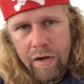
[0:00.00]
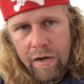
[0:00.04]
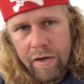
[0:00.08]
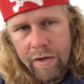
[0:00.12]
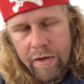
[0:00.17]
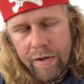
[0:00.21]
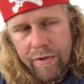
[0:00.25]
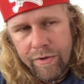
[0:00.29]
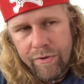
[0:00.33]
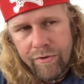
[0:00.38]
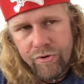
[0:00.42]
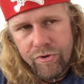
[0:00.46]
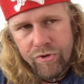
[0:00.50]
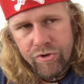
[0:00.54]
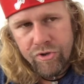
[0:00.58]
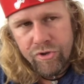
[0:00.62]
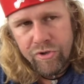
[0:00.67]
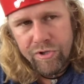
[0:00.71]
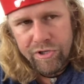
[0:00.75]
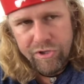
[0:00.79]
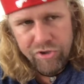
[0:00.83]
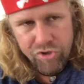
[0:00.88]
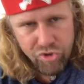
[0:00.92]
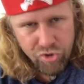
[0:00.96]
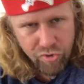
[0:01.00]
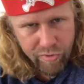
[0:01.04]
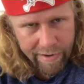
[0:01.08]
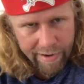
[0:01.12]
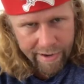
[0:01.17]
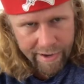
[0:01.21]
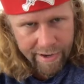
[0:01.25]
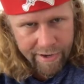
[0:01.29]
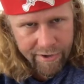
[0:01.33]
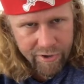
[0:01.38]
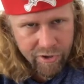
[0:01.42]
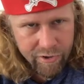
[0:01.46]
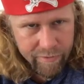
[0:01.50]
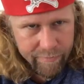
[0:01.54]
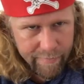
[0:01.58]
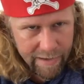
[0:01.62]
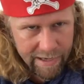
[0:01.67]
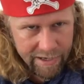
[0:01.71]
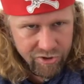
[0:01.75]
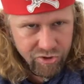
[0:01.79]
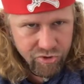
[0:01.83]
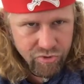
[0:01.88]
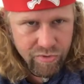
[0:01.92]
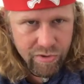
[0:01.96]
usually train or
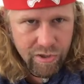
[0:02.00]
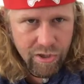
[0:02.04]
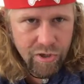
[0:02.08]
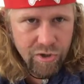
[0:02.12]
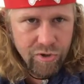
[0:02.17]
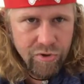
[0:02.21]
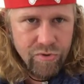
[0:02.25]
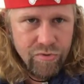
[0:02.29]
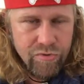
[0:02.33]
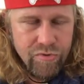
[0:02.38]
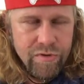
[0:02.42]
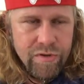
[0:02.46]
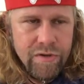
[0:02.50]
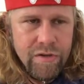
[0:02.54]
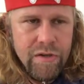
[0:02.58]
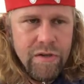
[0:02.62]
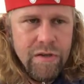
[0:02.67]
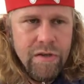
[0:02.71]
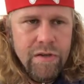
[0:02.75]
metros.